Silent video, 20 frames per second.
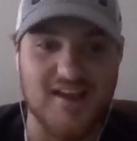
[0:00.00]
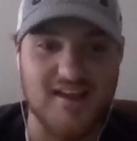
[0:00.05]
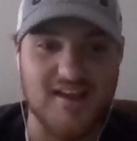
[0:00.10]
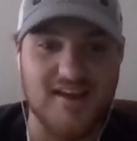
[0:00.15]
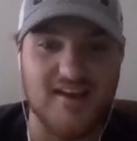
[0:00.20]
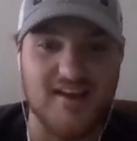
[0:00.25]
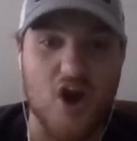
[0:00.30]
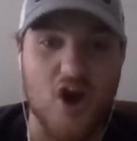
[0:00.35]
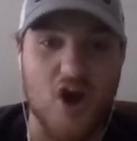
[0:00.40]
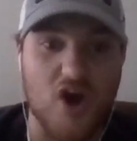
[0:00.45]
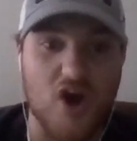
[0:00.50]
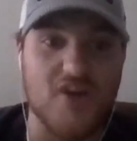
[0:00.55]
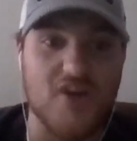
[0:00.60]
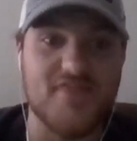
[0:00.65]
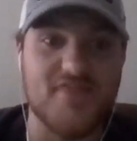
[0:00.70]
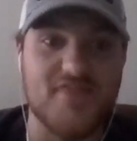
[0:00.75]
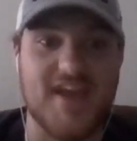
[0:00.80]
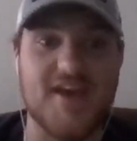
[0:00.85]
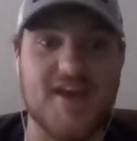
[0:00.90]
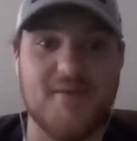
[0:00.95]
on
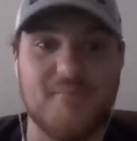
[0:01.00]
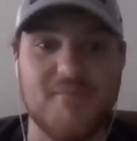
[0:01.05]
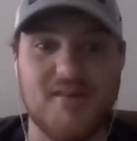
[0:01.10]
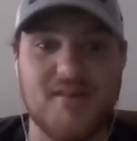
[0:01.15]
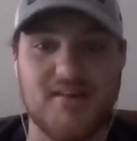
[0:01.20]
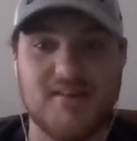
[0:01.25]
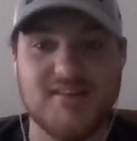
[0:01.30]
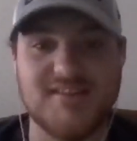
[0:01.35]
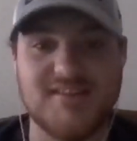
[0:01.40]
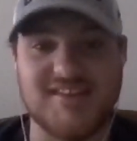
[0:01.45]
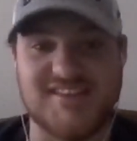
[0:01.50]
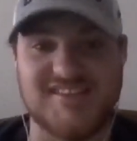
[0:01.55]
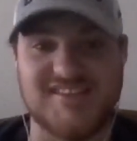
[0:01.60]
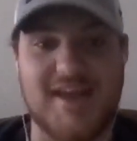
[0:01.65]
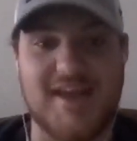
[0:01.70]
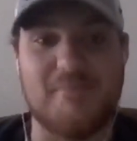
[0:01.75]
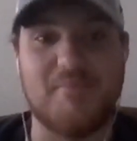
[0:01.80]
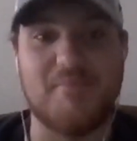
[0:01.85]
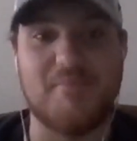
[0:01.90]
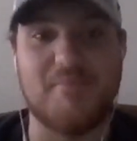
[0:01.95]
them to
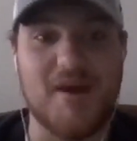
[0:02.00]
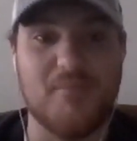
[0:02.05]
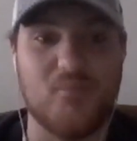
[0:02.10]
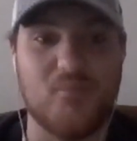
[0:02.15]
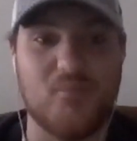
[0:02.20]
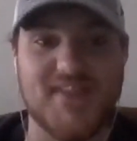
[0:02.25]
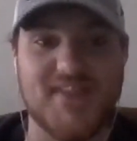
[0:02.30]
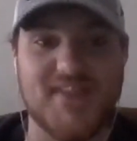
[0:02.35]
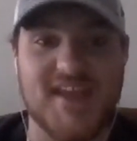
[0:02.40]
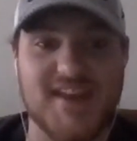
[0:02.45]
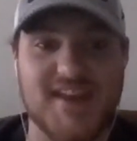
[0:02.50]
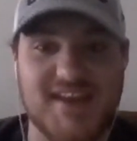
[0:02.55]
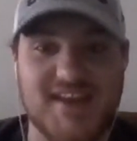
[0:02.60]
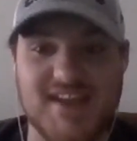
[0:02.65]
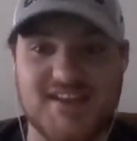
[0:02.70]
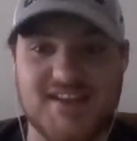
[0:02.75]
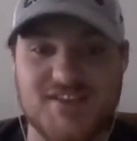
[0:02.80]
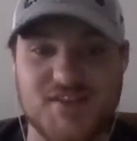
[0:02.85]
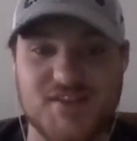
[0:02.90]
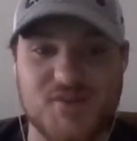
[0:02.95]
step up when they
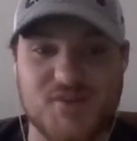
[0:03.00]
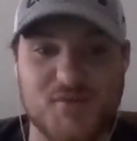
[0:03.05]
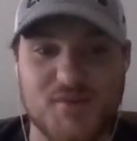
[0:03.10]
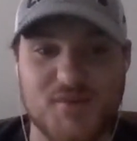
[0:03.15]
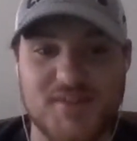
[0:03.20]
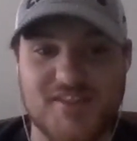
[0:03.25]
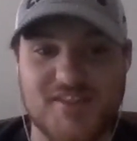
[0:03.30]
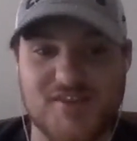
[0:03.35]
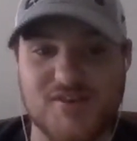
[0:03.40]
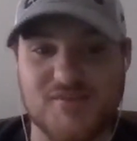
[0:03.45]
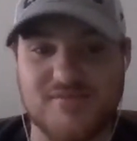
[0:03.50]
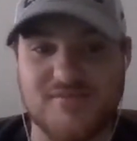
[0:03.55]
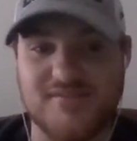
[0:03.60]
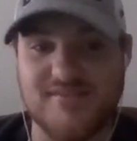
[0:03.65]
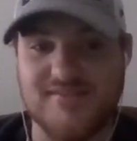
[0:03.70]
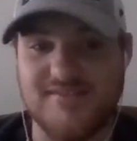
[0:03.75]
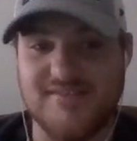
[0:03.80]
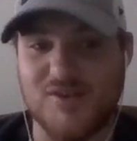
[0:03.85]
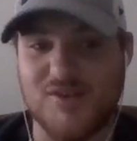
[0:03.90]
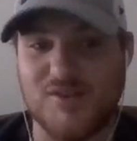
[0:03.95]
need to, when they're
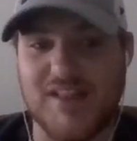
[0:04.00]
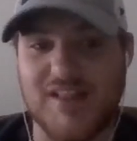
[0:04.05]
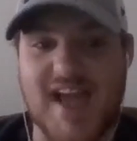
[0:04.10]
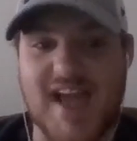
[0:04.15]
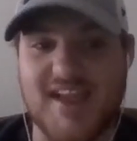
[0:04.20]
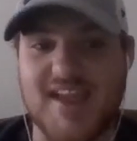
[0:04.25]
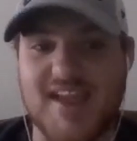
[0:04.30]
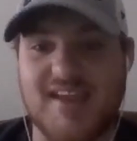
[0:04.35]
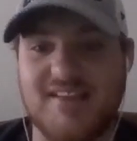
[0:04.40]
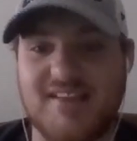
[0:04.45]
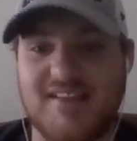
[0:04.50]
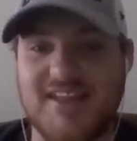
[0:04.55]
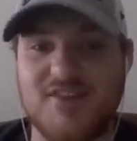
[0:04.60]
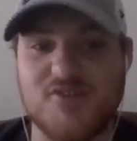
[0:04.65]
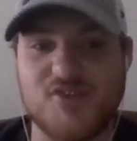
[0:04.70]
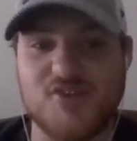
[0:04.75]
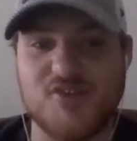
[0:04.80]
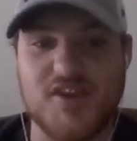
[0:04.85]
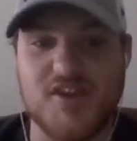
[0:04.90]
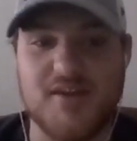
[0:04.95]
lacking
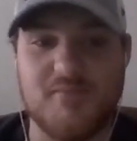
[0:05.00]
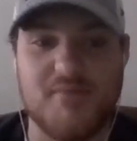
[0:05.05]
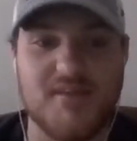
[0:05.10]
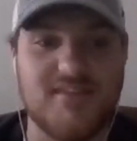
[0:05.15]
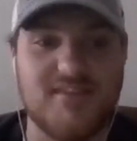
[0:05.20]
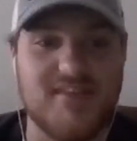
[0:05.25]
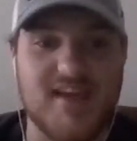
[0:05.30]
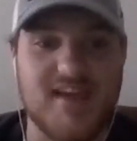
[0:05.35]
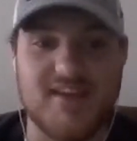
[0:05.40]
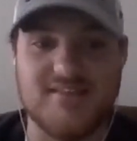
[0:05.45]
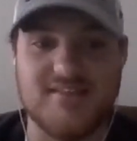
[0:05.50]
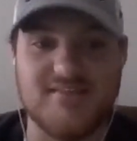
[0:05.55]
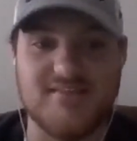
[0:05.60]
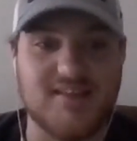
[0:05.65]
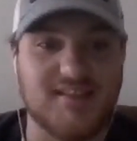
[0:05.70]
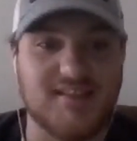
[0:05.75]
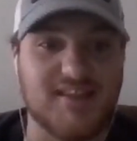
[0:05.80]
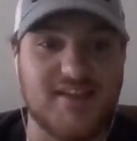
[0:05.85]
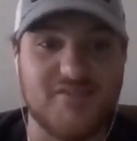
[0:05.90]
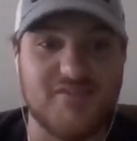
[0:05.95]
leadership, and they
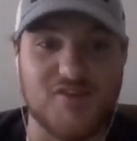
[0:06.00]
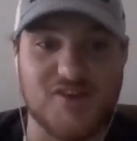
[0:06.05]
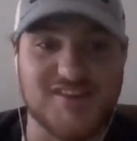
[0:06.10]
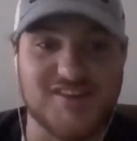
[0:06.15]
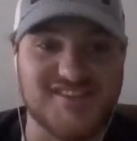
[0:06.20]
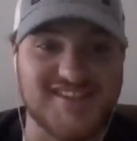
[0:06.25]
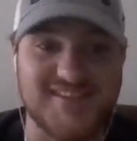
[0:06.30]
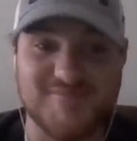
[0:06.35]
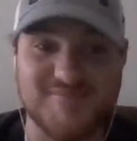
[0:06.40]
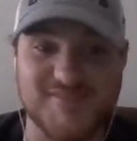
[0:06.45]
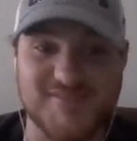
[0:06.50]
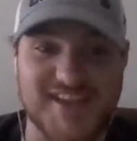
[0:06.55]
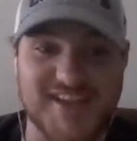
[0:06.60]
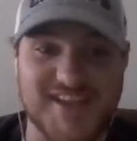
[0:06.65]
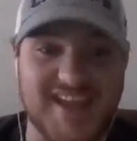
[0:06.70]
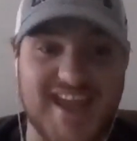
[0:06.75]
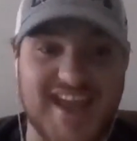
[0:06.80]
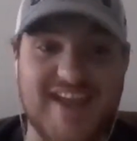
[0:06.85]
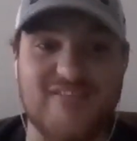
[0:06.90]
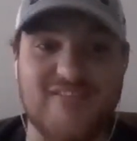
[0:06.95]
deliver. It seems like
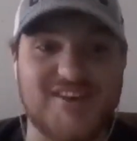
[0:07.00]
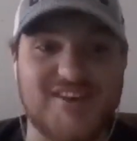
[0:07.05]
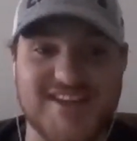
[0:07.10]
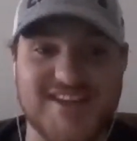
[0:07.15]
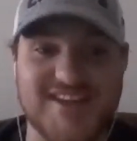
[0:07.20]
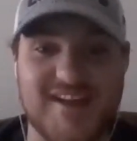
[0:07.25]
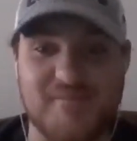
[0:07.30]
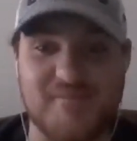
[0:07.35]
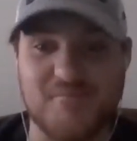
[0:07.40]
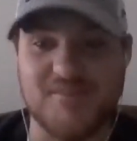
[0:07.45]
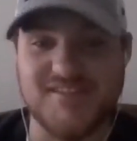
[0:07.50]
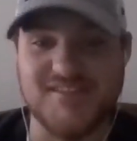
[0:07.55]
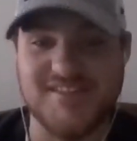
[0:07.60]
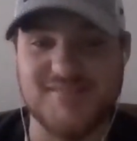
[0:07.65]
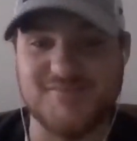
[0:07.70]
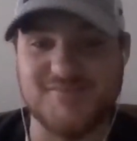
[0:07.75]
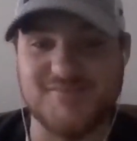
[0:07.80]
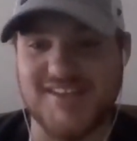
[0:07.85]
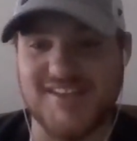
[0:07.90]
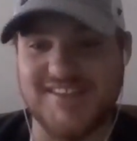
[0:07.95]
every time. It
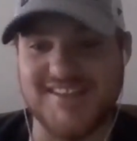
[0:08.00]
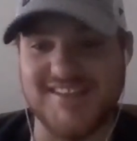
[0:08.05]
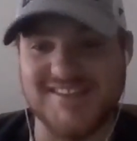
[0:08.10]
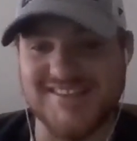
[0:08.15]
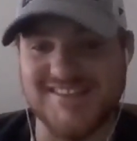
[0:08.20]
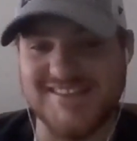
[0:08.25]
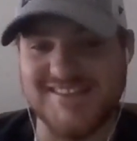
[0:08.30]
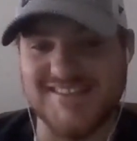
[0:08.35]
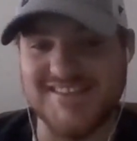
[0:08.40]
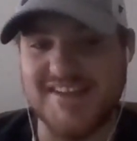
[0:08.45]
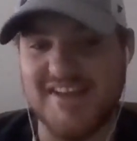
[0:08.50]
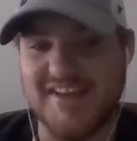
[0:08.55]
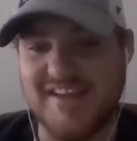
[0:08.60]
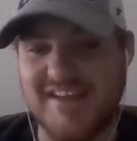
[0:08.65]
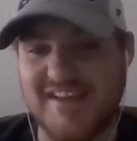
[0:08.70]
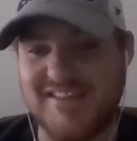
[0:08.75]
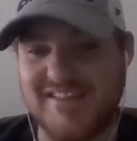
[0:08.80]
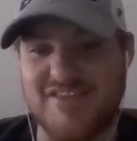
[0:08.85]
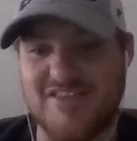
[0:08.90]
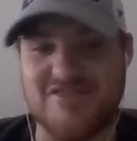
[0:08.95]
seems like this is
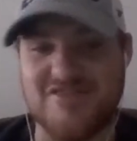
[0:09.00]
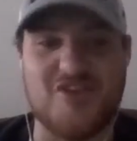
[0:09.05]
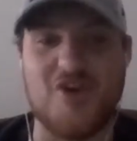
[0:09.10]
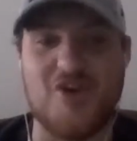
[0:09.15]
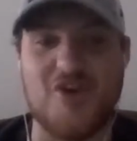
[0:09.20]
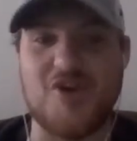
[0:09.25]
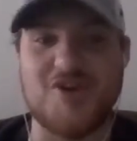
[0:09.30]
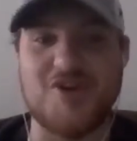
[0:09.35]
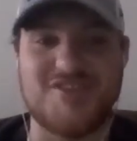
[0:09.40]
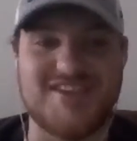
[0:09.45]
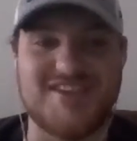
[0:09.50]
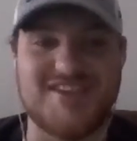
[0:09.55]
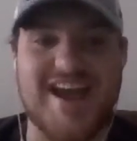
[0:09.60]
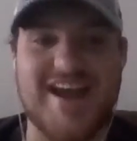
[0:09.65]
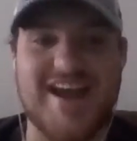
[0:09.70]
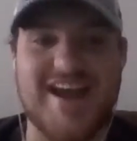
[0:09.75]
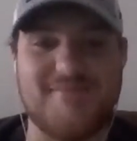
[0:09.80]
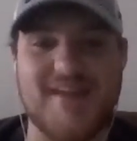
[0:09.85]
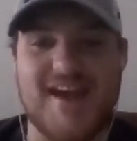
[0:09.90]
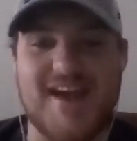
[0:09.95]
the 3rd
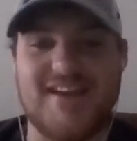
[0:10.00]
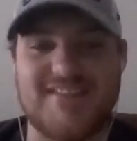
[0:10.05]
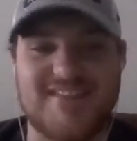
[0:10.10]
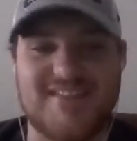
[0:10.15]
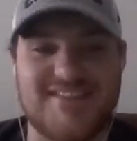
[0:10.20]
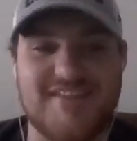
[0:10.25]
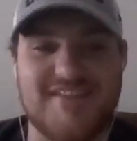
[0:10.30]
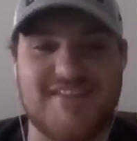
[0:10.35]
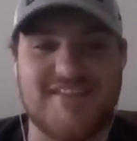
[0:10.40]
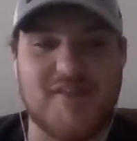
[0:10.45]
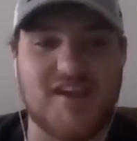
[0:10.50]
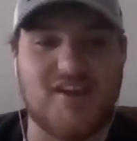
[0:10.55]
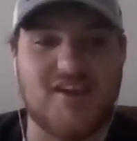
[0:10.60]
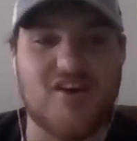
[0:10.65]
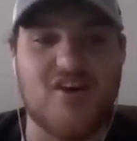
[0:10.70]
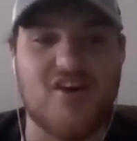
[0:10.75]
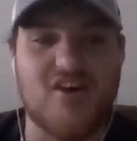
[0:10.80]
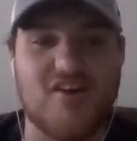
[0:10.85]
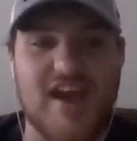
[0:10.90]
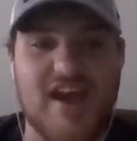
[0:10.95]
time now that they've been
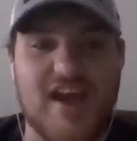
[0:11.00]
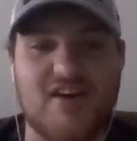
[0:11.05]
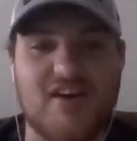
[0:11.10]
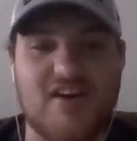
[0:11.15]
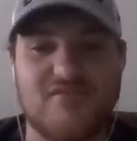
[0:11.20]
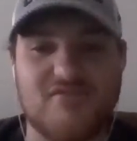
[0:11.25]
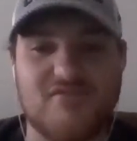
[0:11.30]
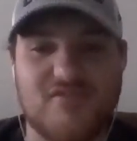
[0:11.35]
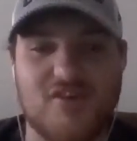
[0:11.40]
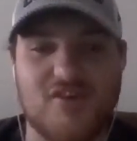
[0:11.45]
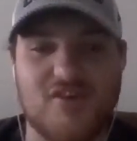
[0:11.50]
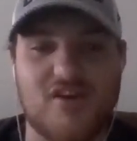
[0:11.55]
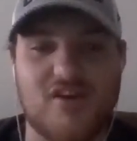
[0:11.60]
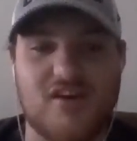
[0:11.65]
called out for